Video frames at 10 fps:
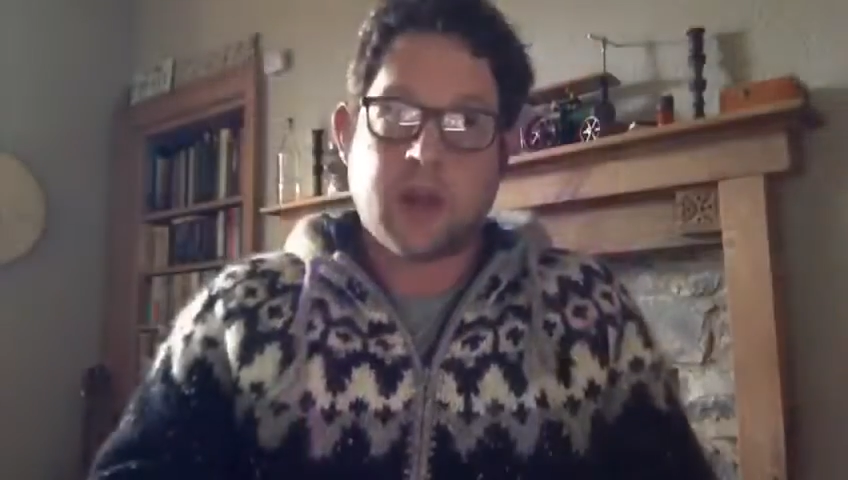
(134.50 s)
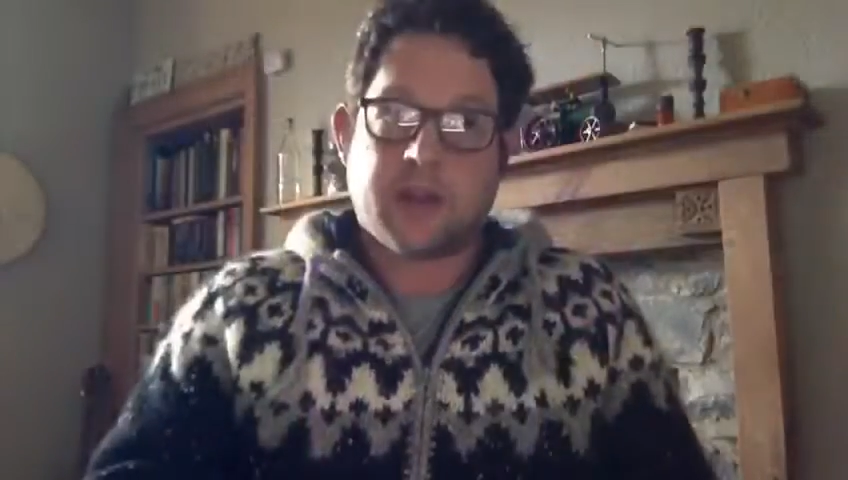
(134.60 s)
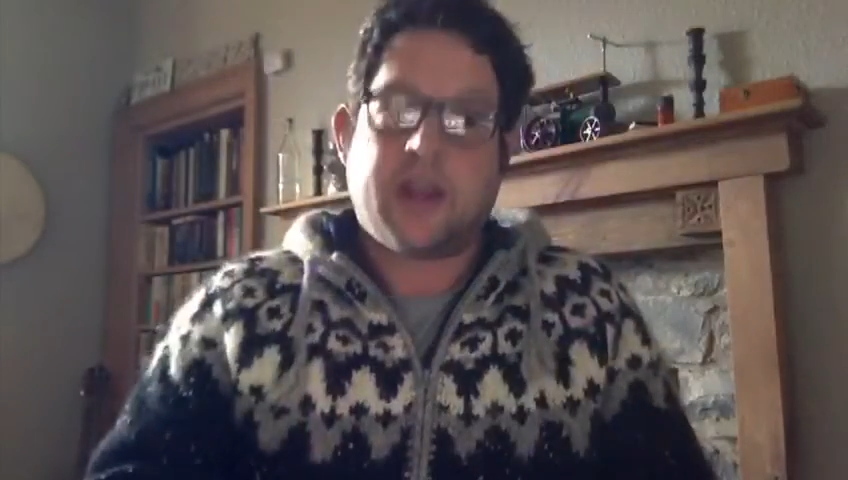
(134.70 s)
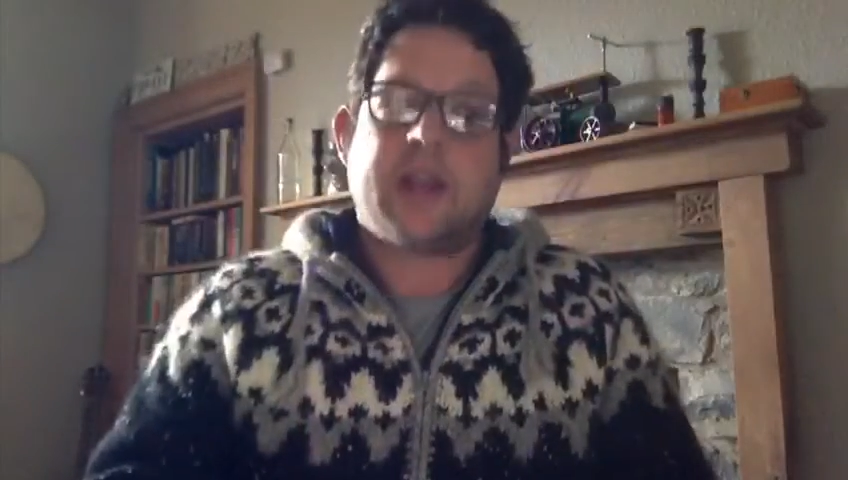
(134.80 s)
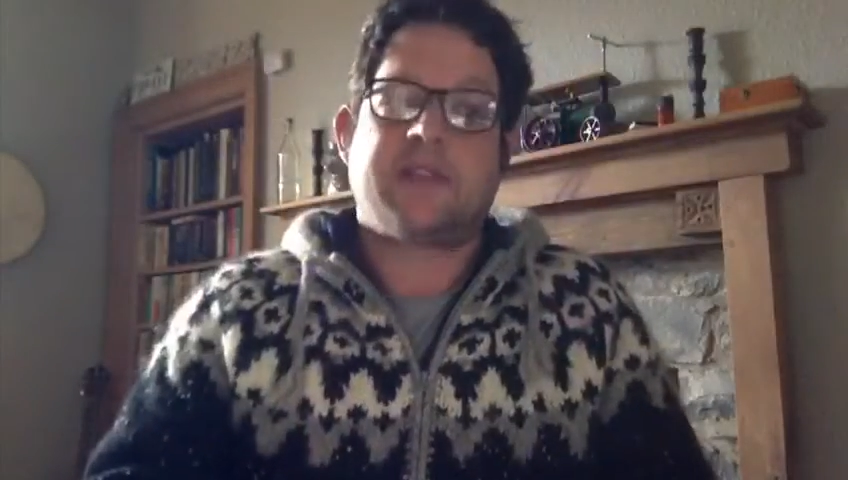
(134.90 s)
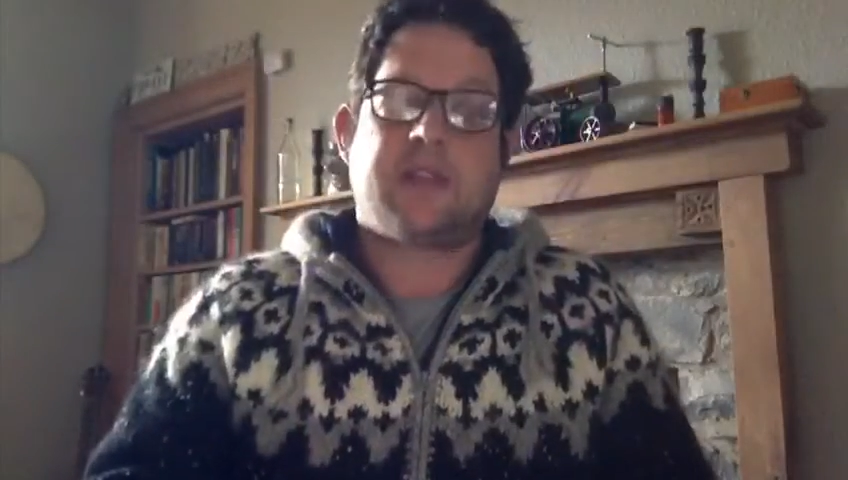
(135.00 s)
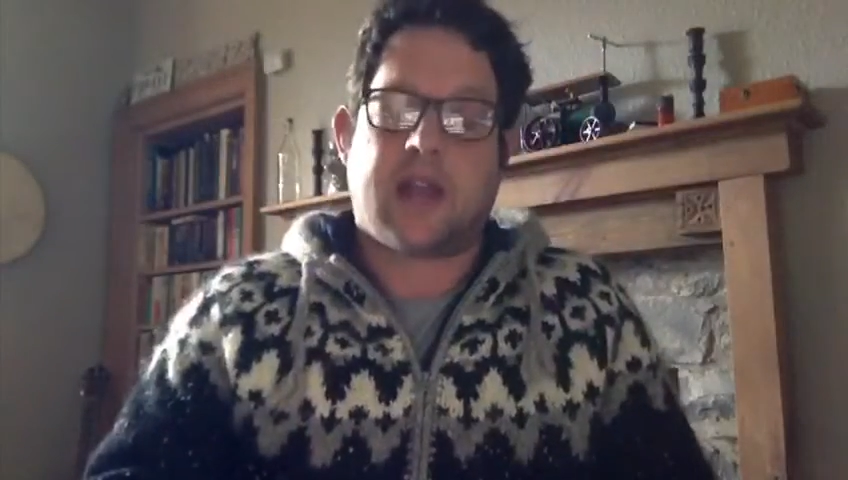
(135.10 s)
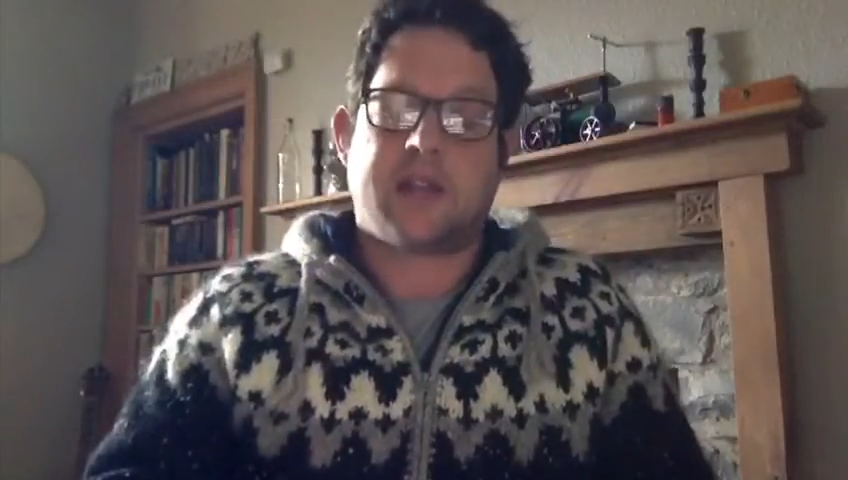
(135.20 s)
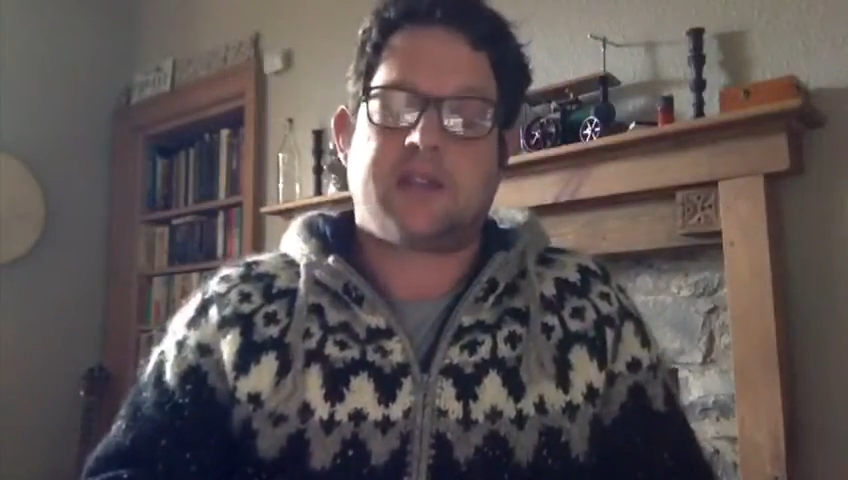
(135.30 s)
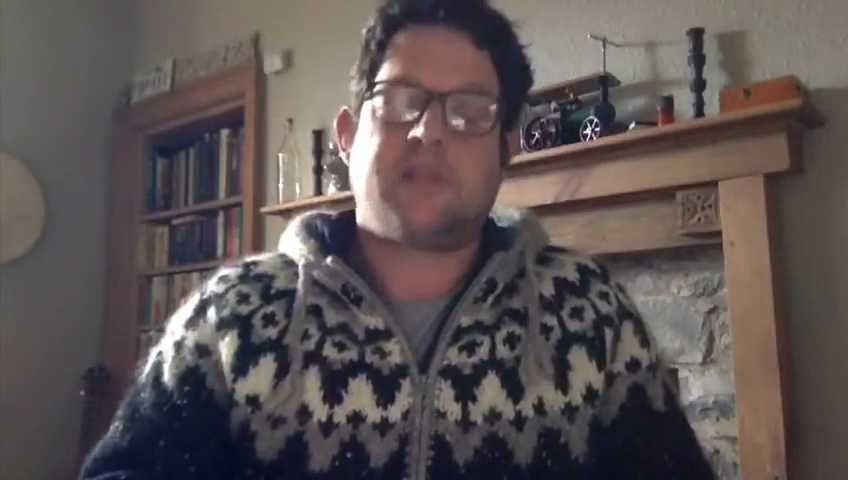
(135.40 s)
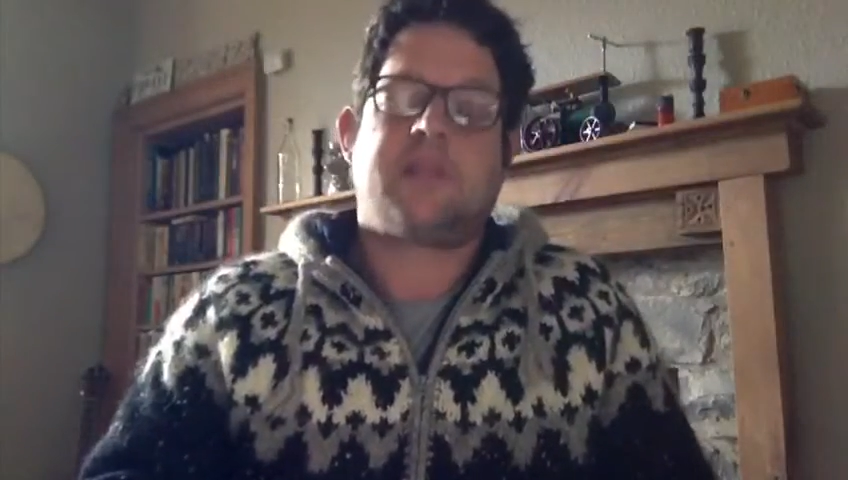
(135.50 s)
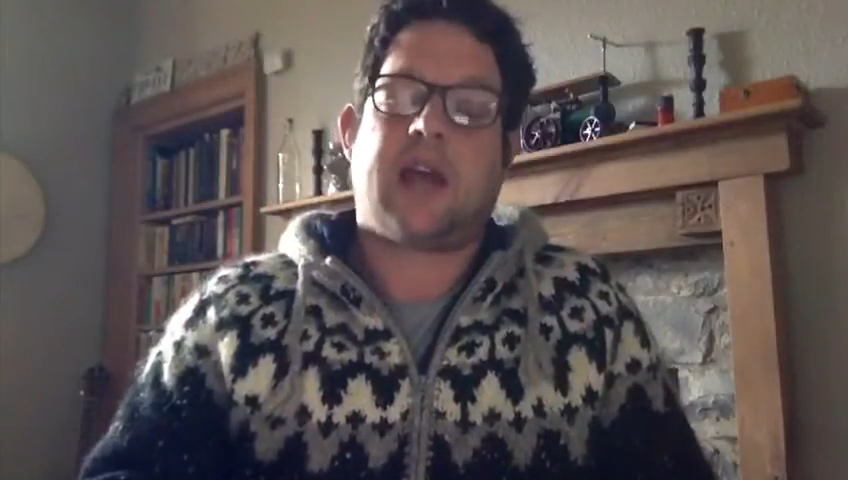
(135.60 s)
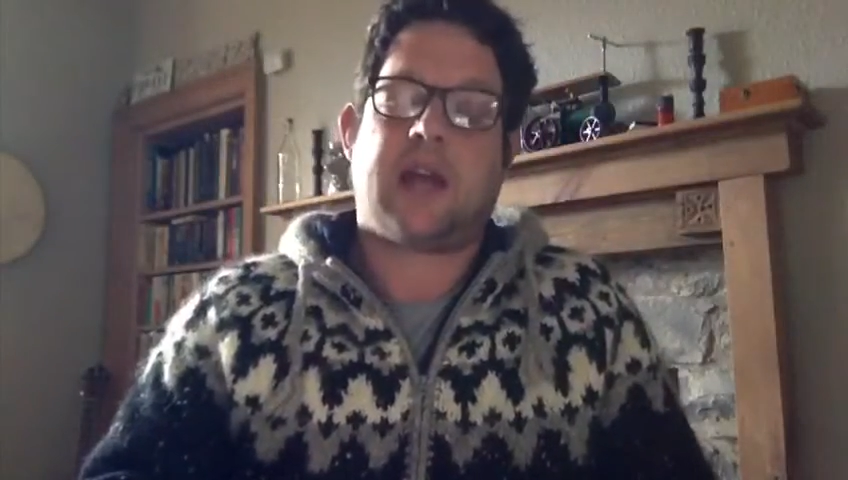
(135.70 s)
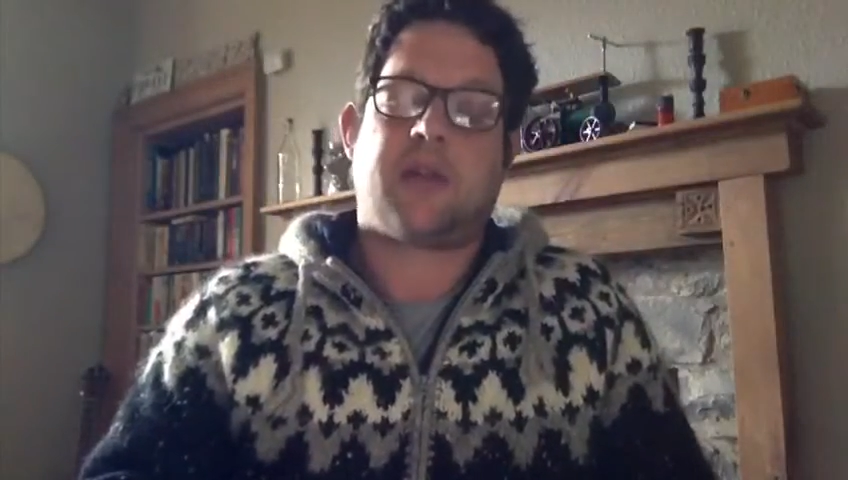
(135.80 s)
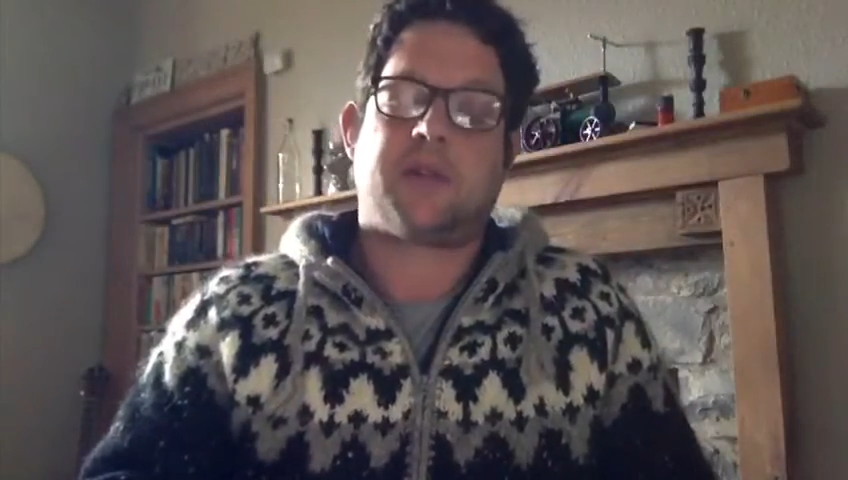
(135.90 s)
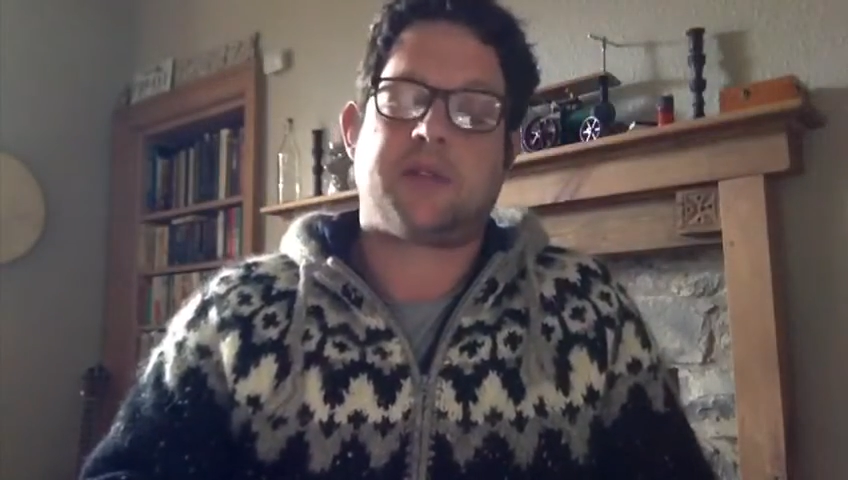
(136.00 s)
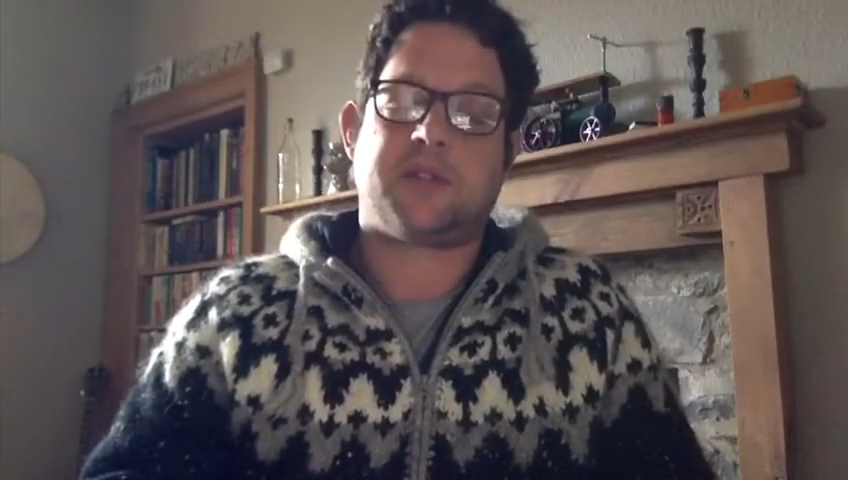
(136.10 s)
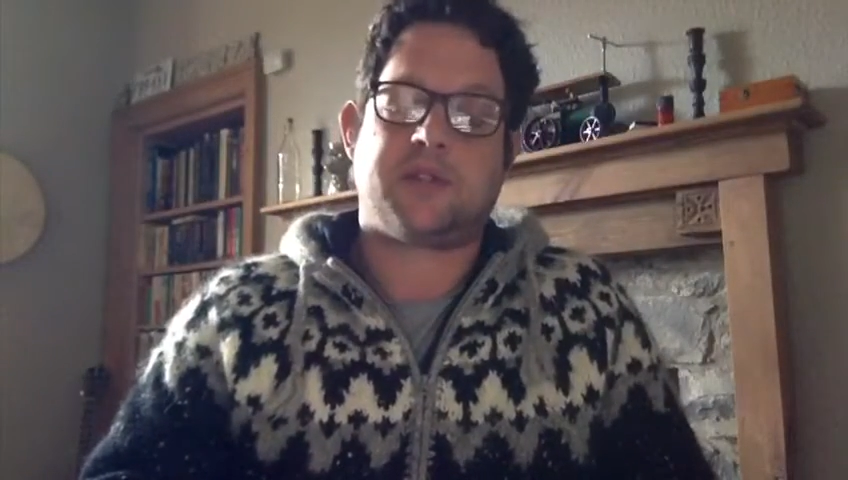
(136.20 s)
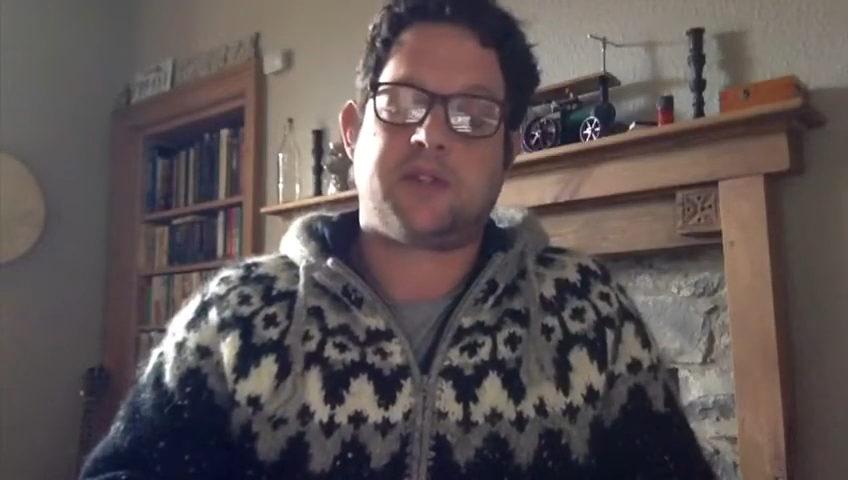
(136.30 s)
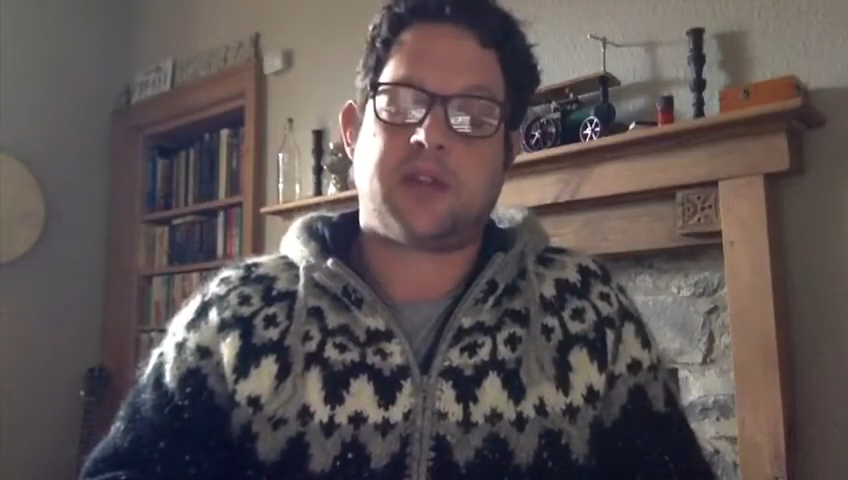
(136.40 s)
The next of the lessons that Ayla
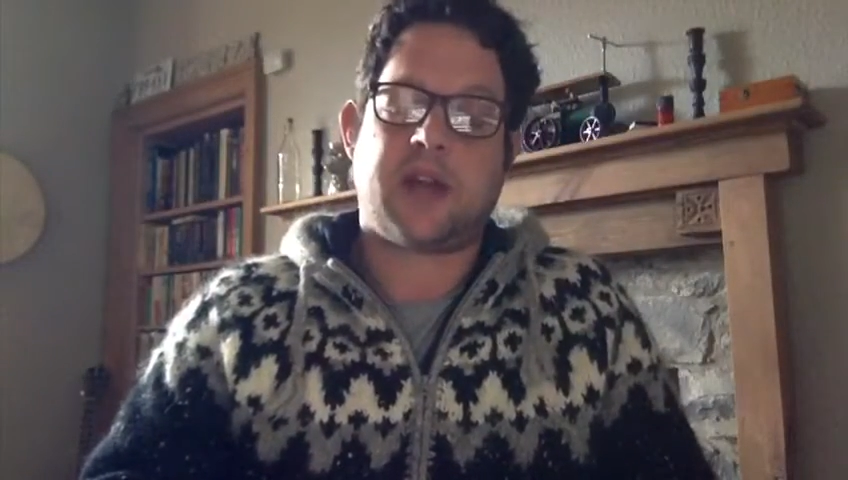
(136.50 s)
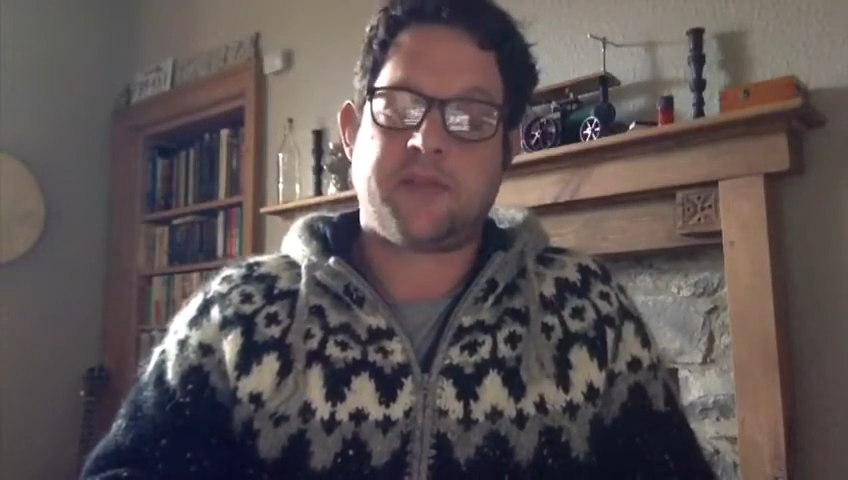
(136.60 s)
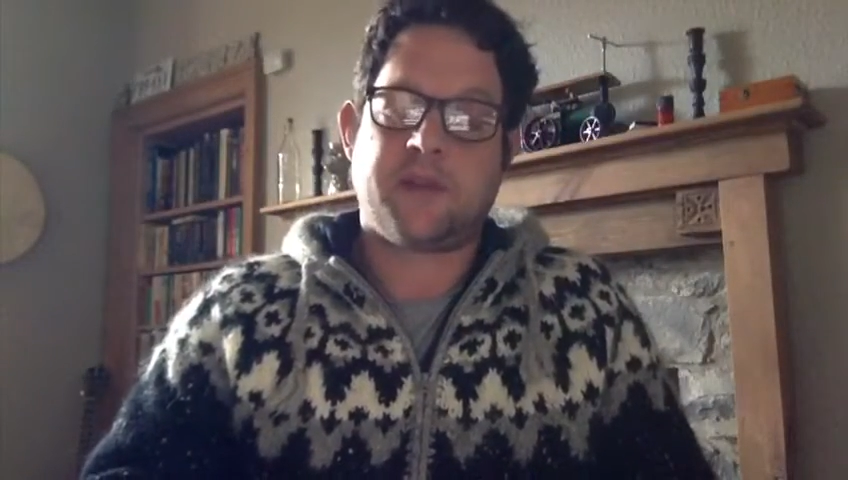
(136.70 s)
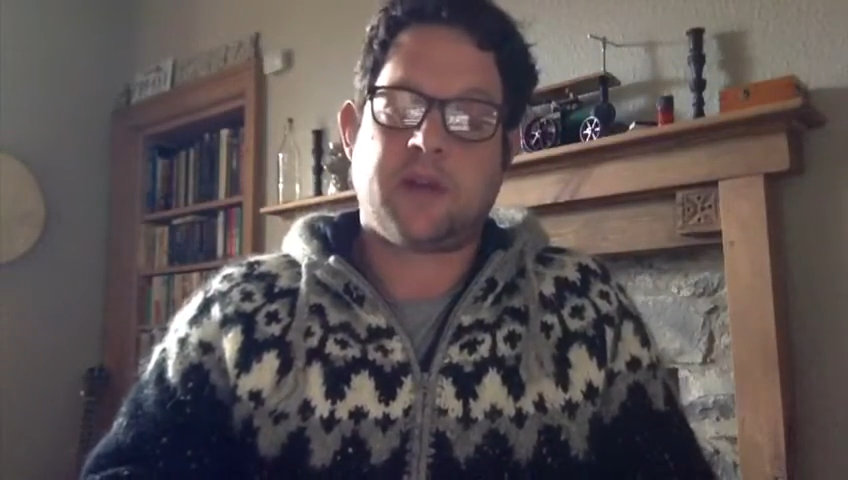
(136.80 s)
wanted to share